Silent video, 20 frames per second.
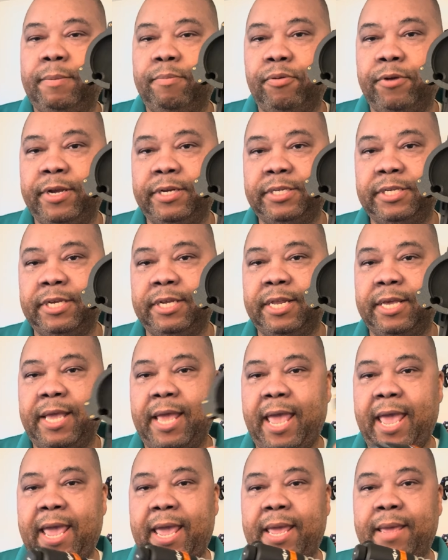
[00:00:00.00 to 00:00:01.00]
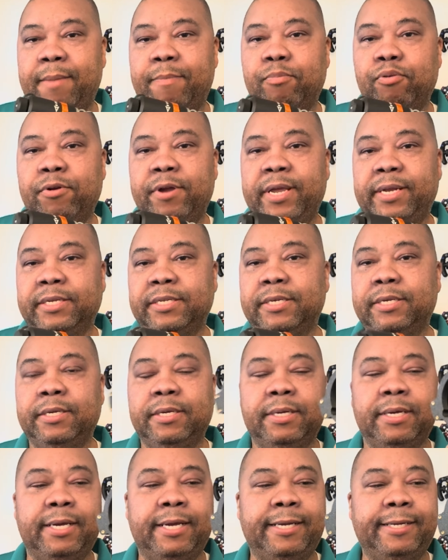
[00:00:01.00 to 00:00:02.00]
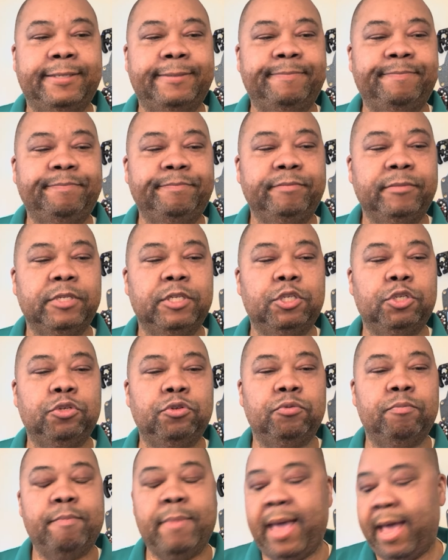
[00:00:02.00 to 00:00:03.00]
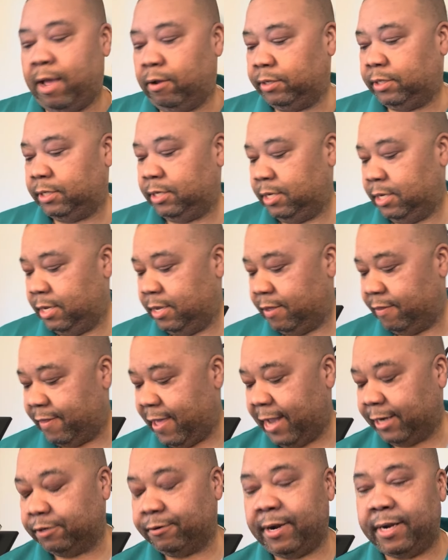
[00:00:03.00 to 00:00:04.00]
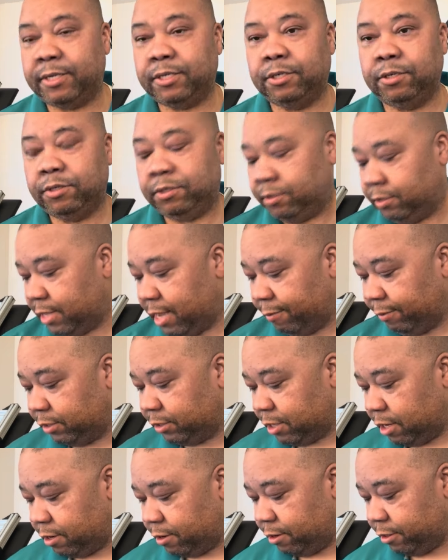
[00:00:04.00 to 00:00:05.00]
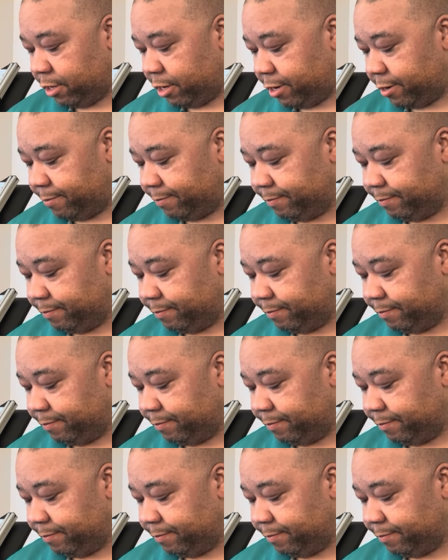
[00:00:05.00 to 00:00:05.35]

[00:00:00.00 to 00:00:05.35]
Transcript: printed a print to mount that transducer that we saw earlier.